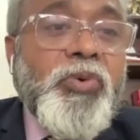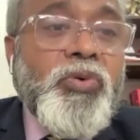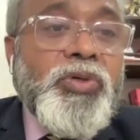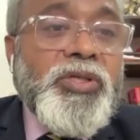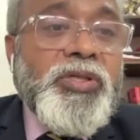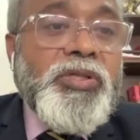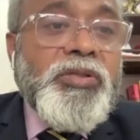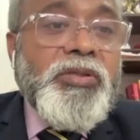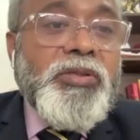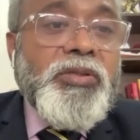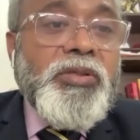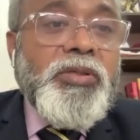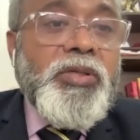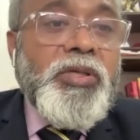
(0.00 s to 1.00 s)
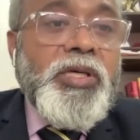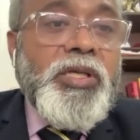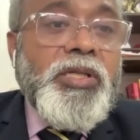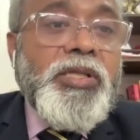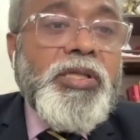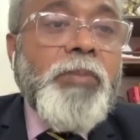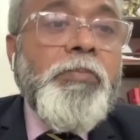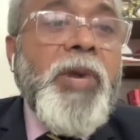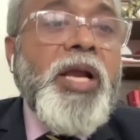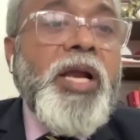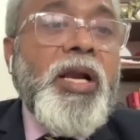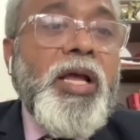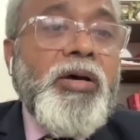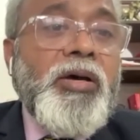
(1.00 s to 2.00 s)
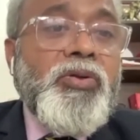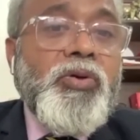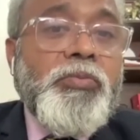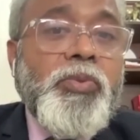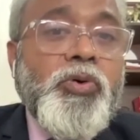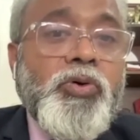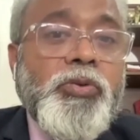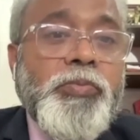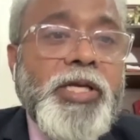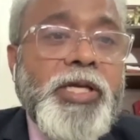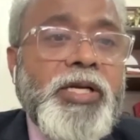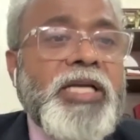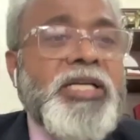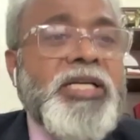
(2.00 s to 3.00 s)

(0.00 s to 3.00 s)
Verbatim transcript: the boats? The Malla, the boatman.